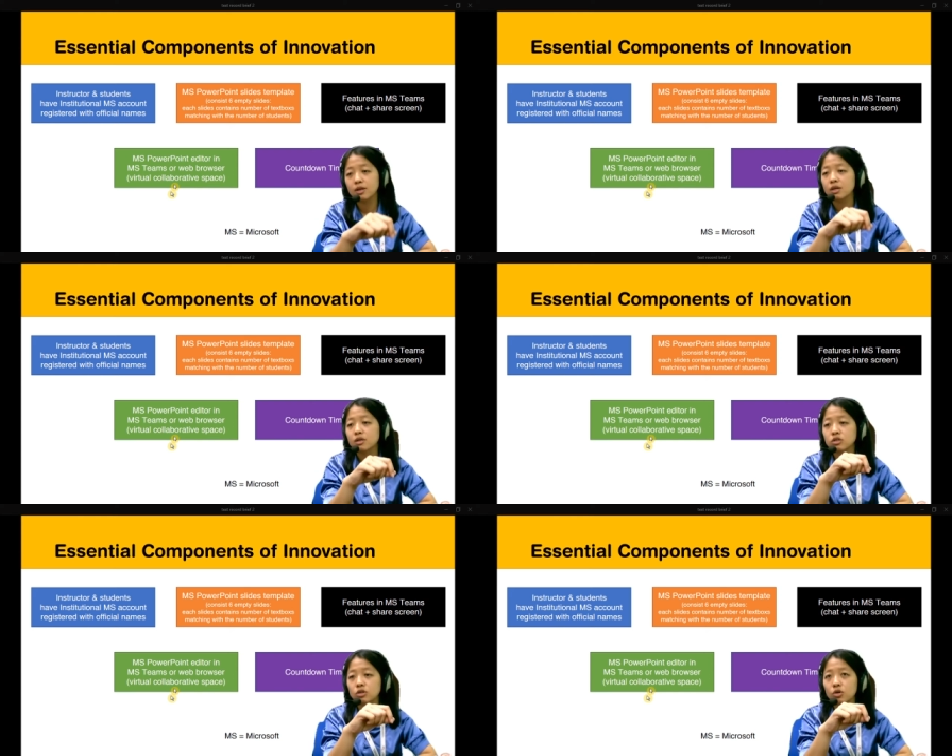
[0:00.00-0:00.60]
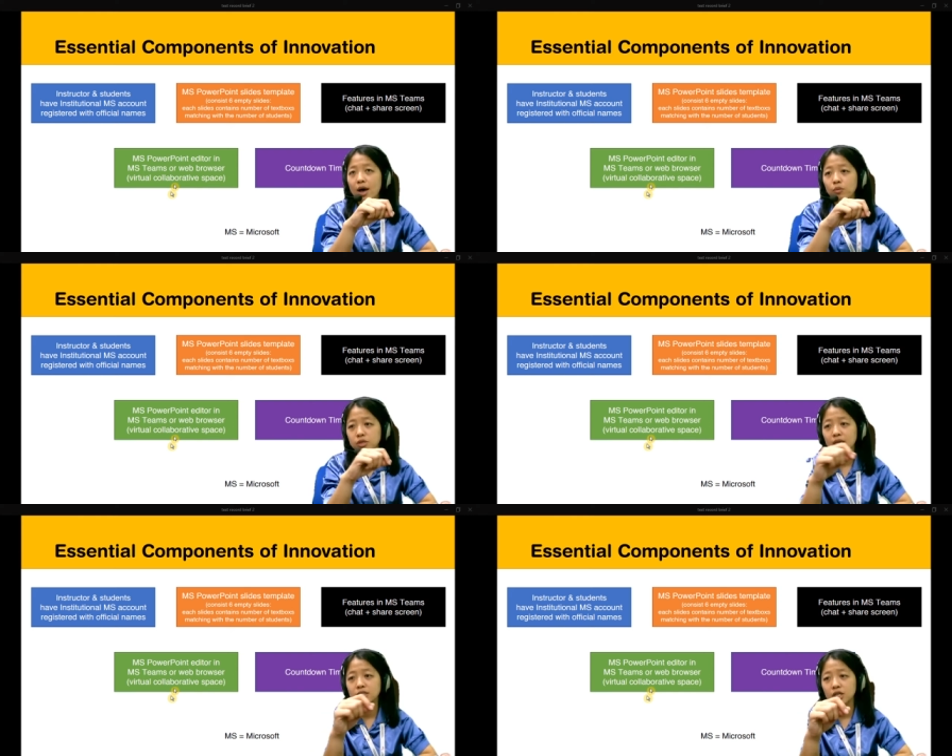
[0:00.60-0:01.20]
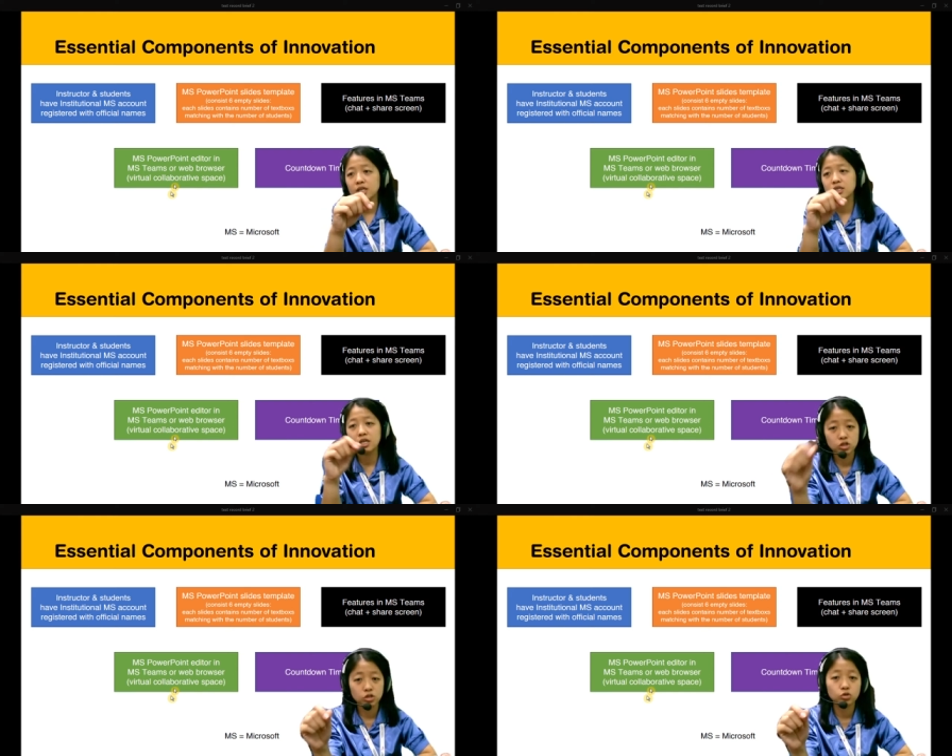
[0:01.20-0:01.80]
So I would suggest
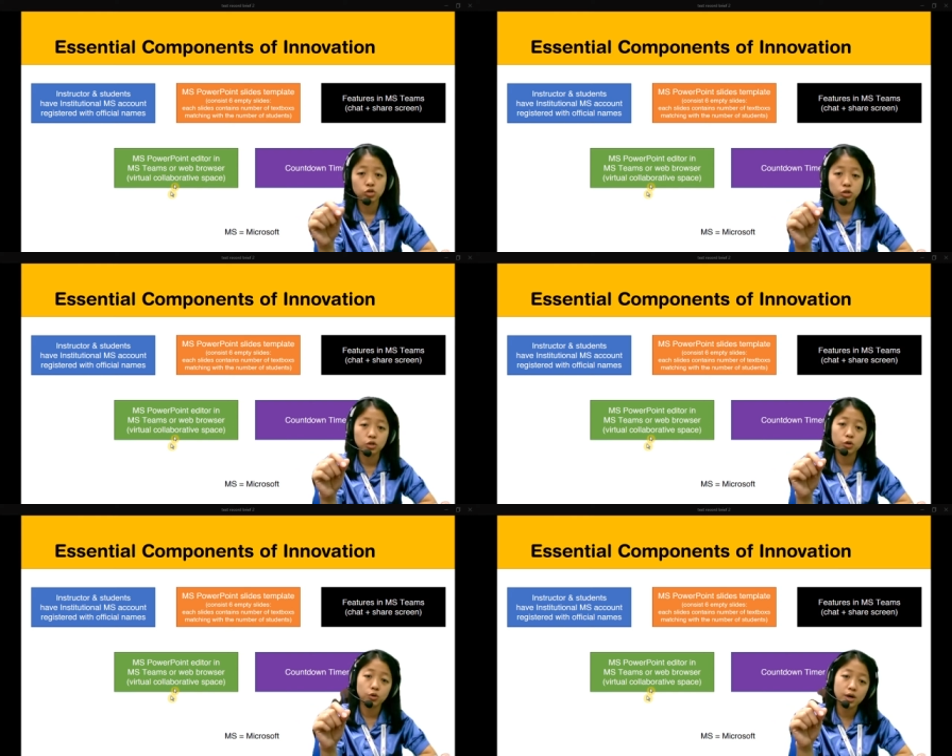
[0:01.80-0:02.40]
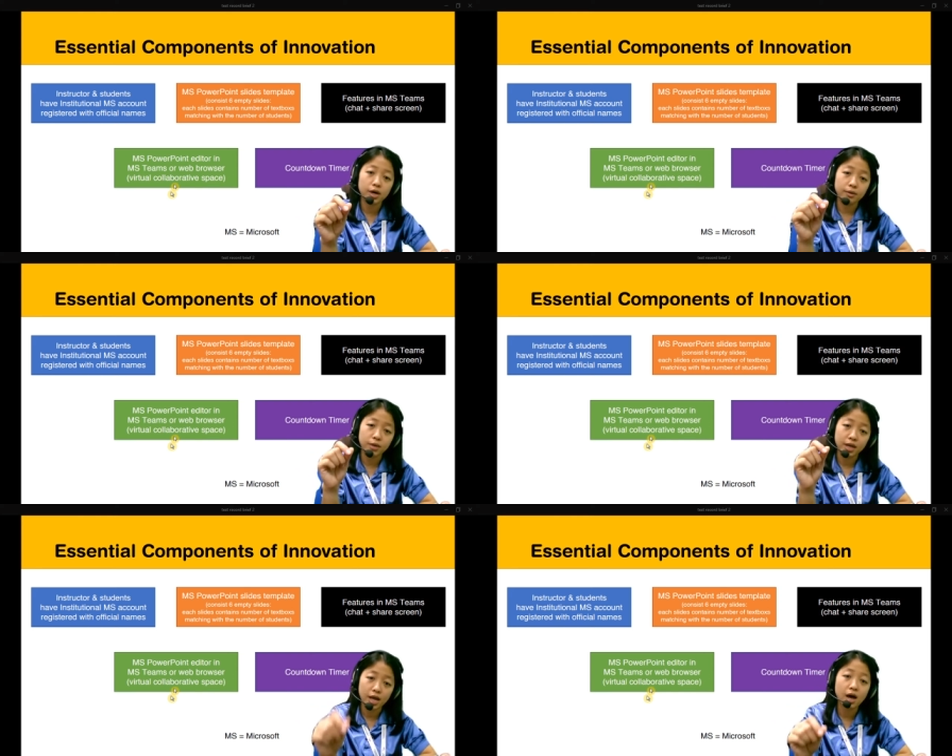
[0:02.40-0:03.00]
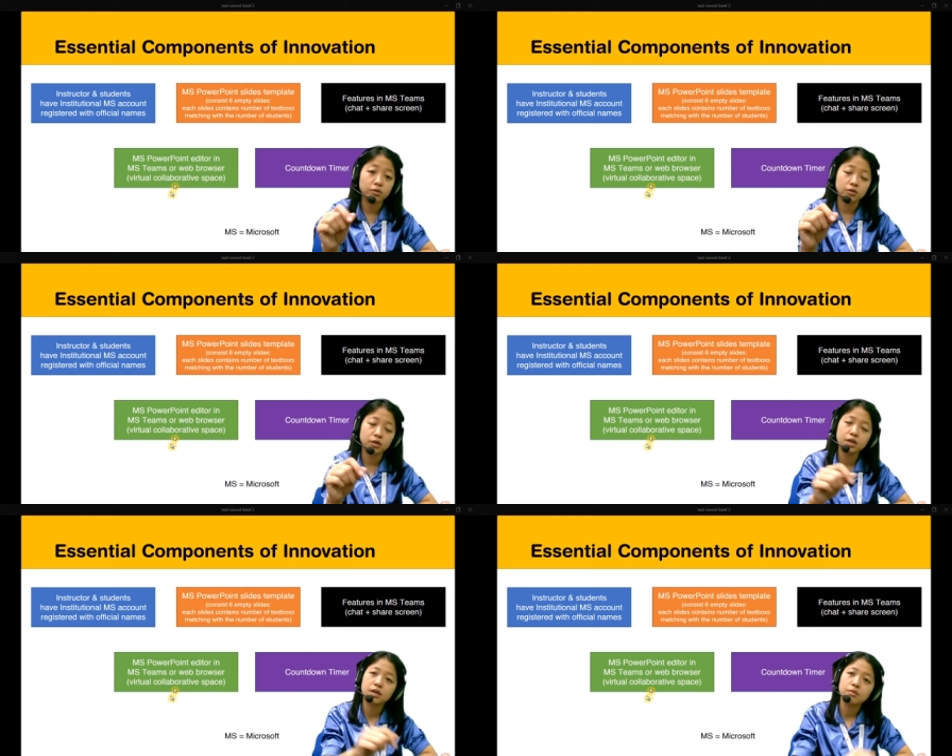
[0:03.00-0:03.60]
institutional account,
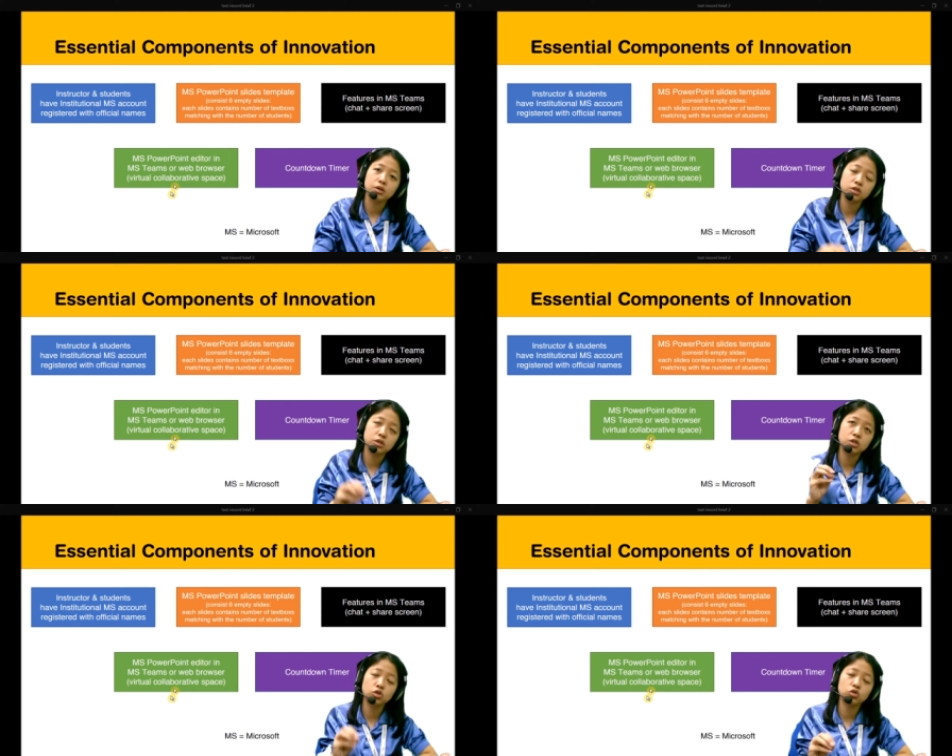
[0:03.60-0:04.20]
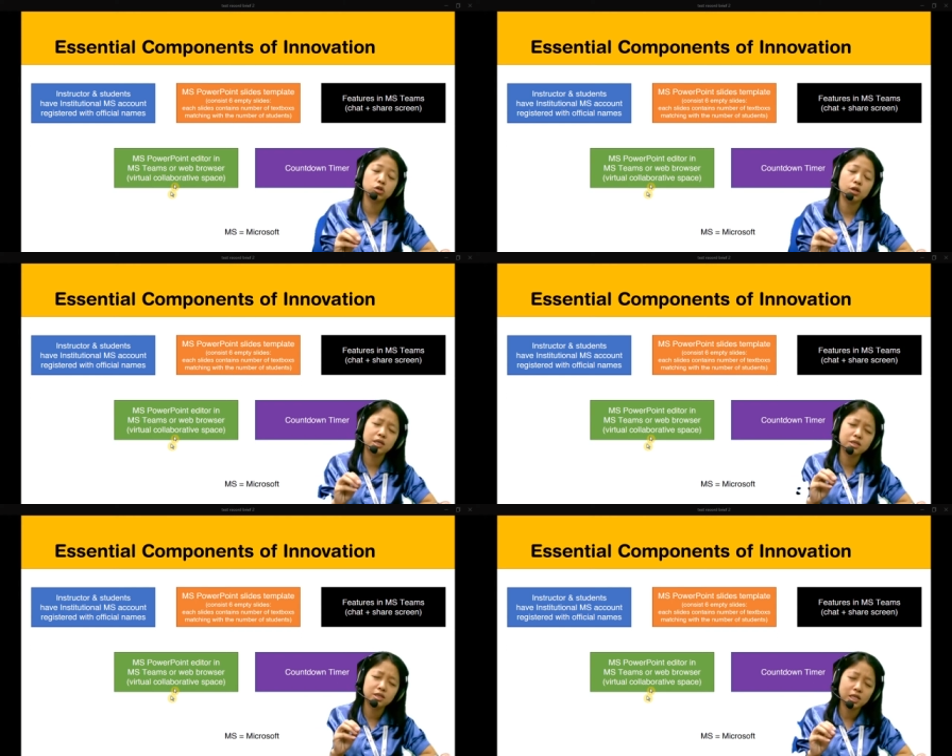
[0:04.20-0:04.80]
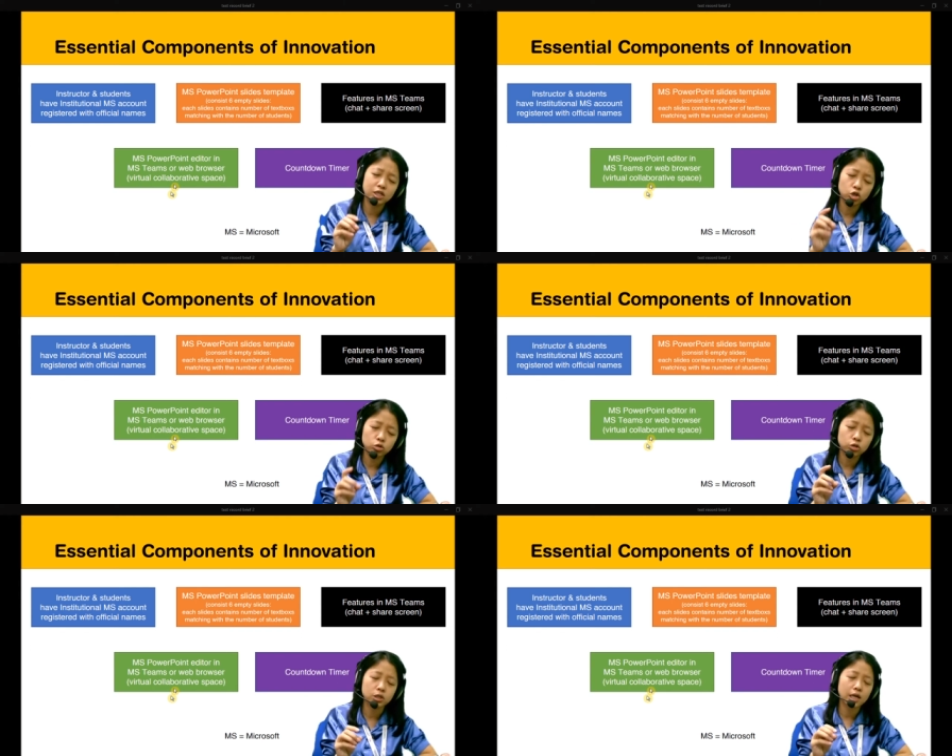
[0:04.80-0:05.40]
right? Because
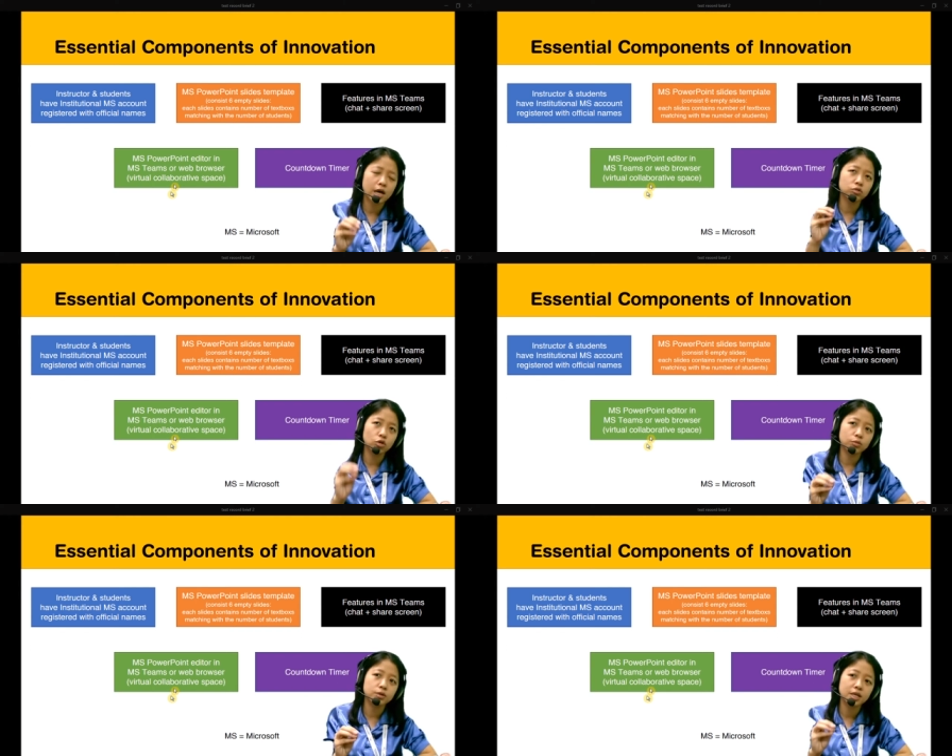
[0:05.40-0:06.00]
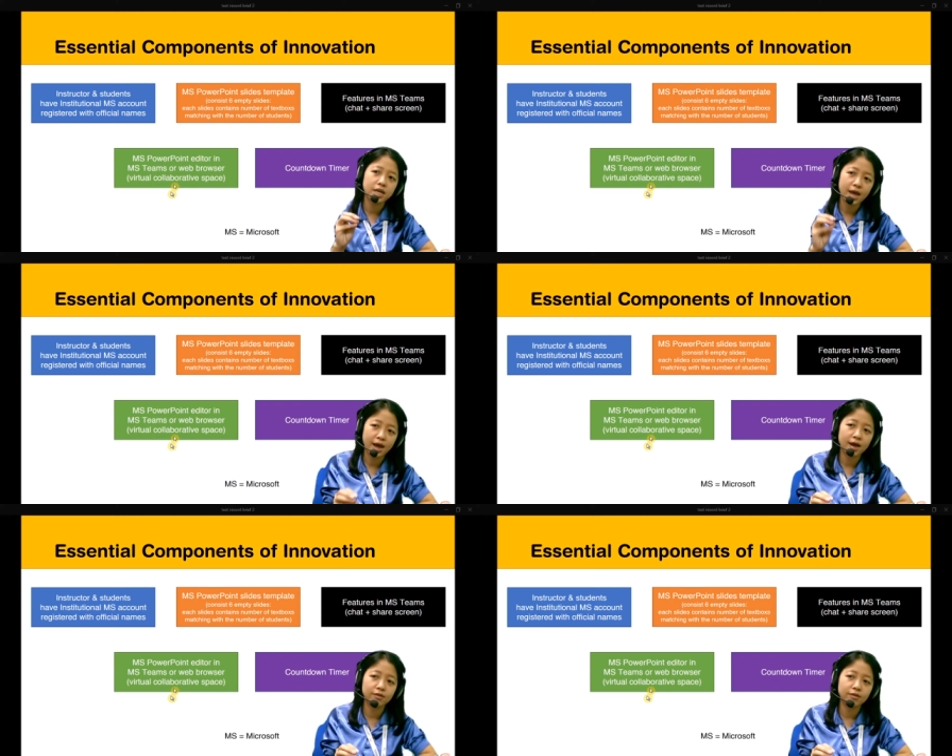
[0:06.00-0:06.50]
institutional account normally have